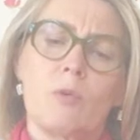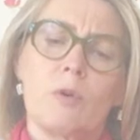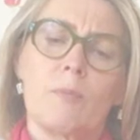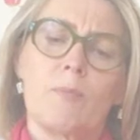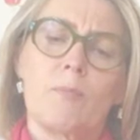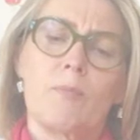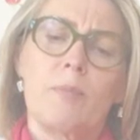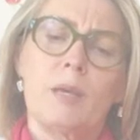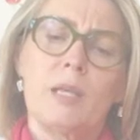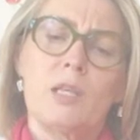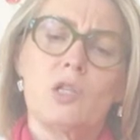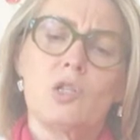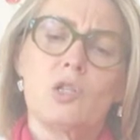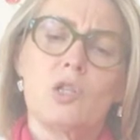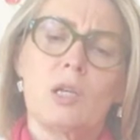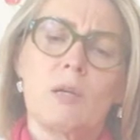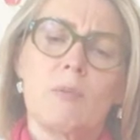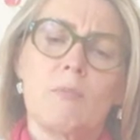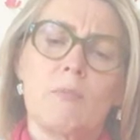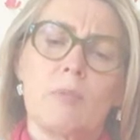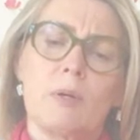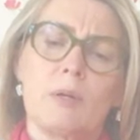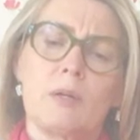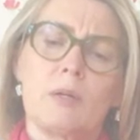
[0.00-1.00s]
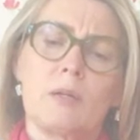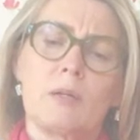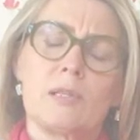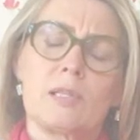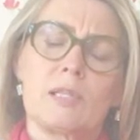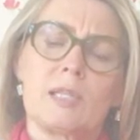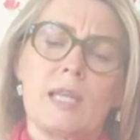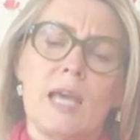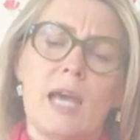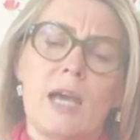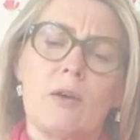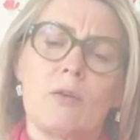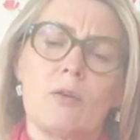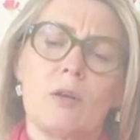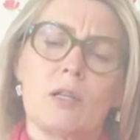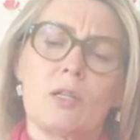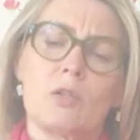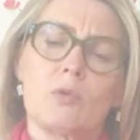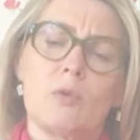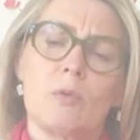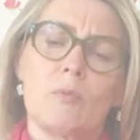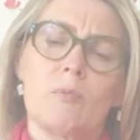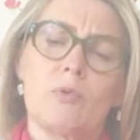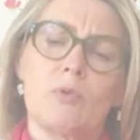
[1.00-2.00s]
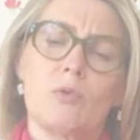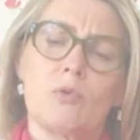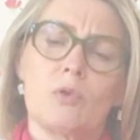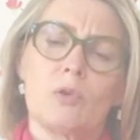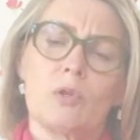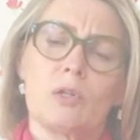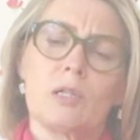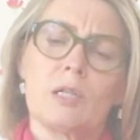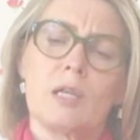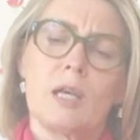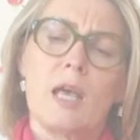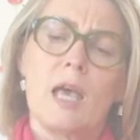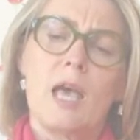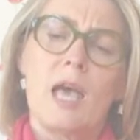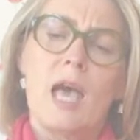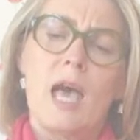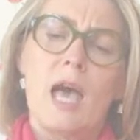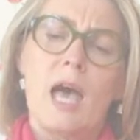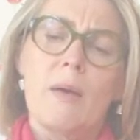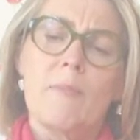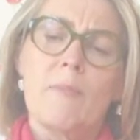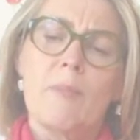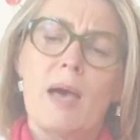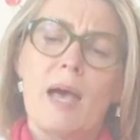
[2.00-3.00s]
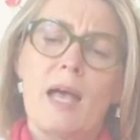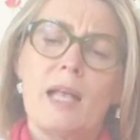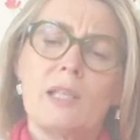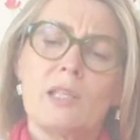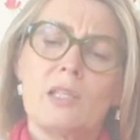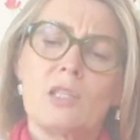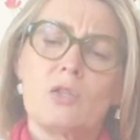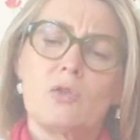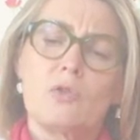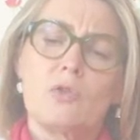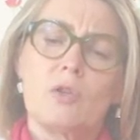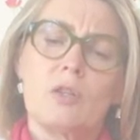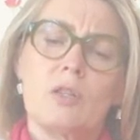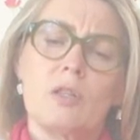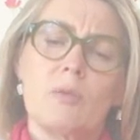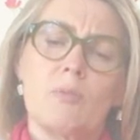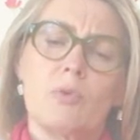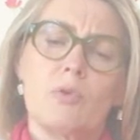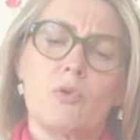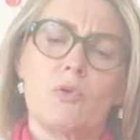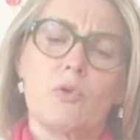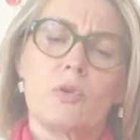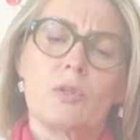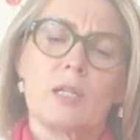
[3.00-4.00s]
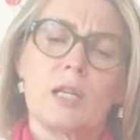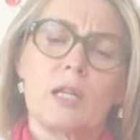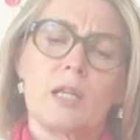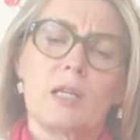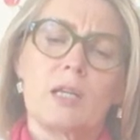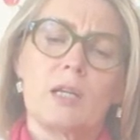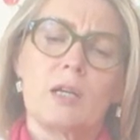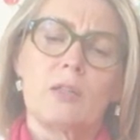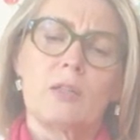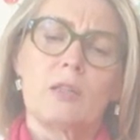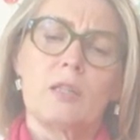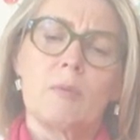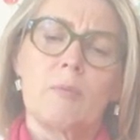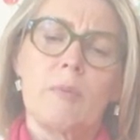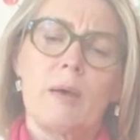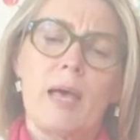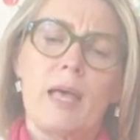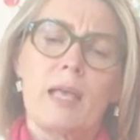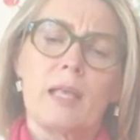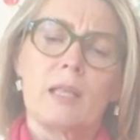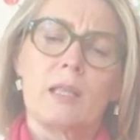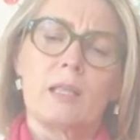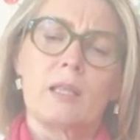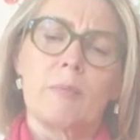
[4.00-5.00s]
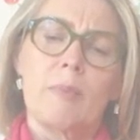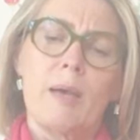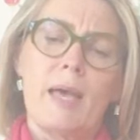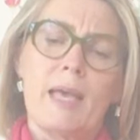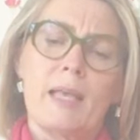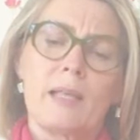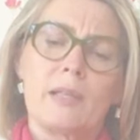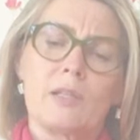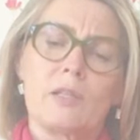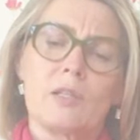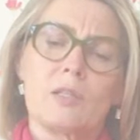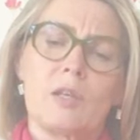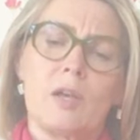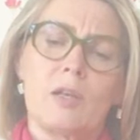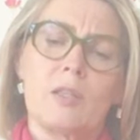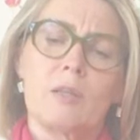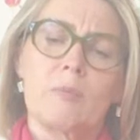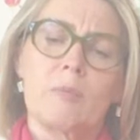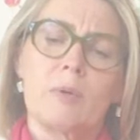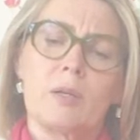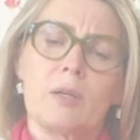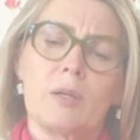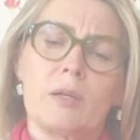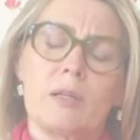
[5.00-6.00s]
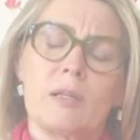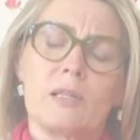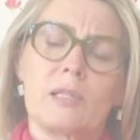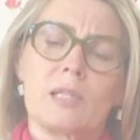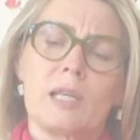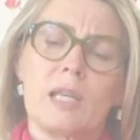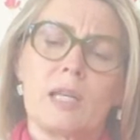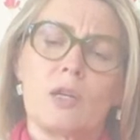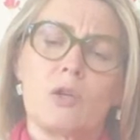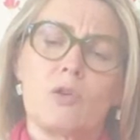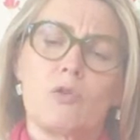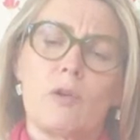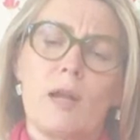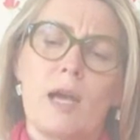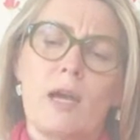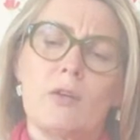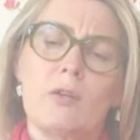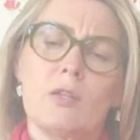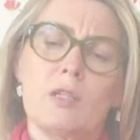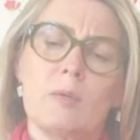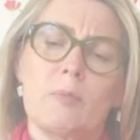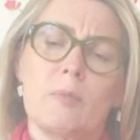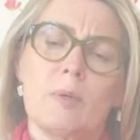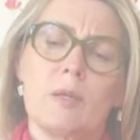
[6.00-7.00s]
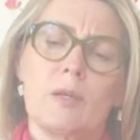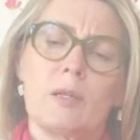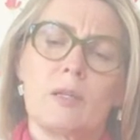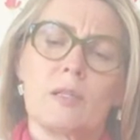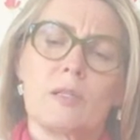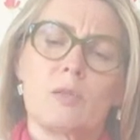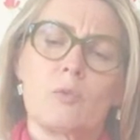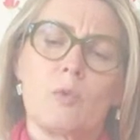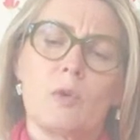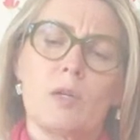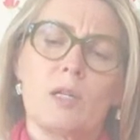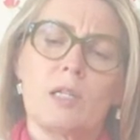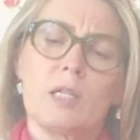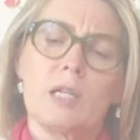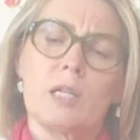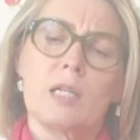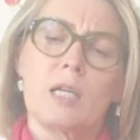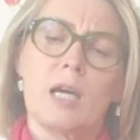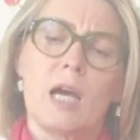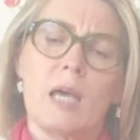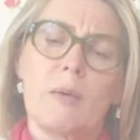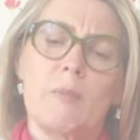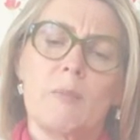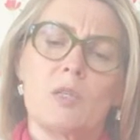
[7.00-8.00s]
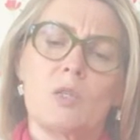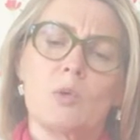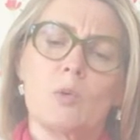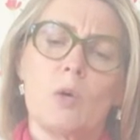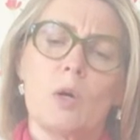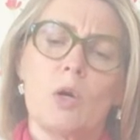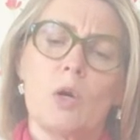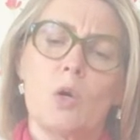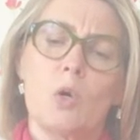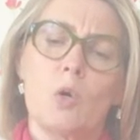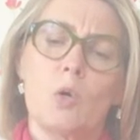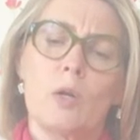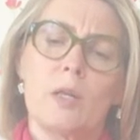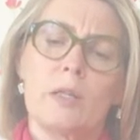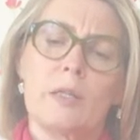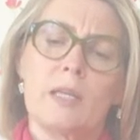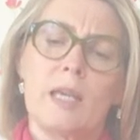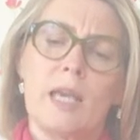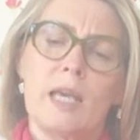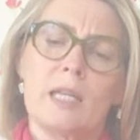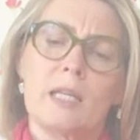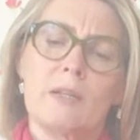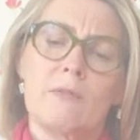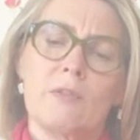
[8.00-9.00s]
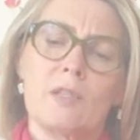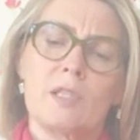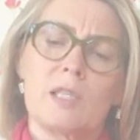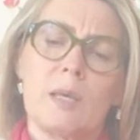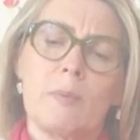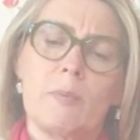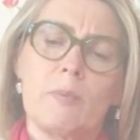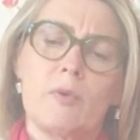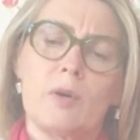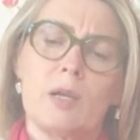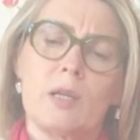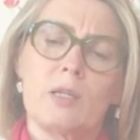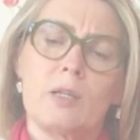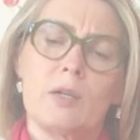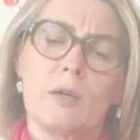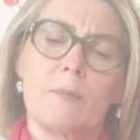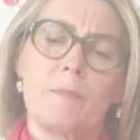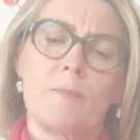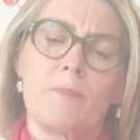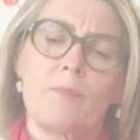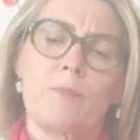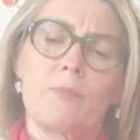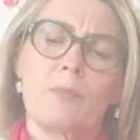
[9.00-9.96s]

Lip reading: were pitching bundles down onto a board. A man stood on the board and cut the bands on the bundles and crowded the bundles one at a time into a hole at the end of the separator.